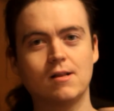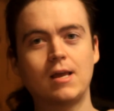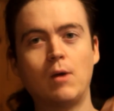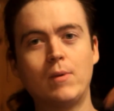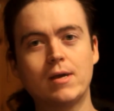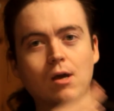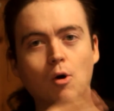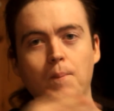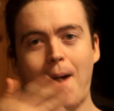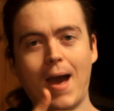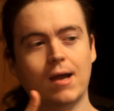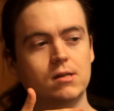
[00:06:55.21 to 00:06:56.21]
can we go
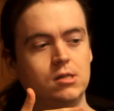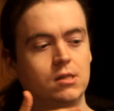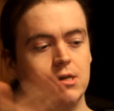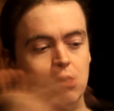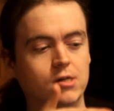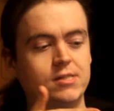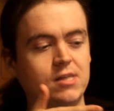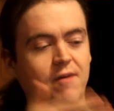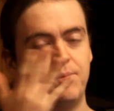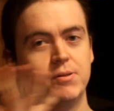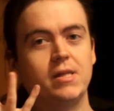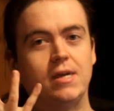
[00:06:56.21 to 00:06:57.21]
back to the good
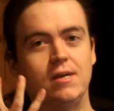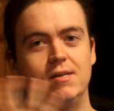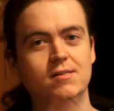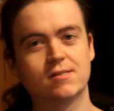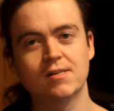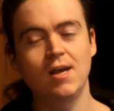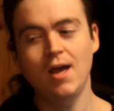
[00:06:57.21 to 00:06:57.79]
stuff, please?